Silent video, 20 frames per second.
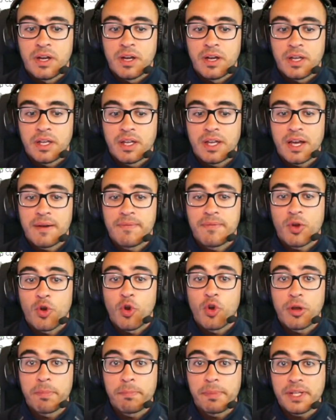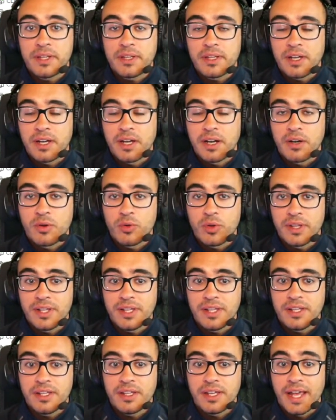it have cockpit
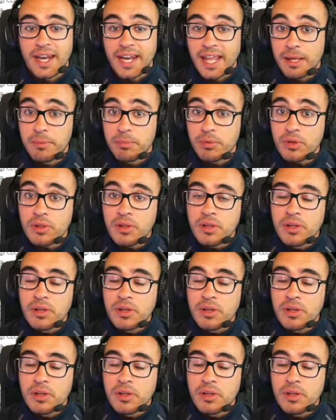already enabled.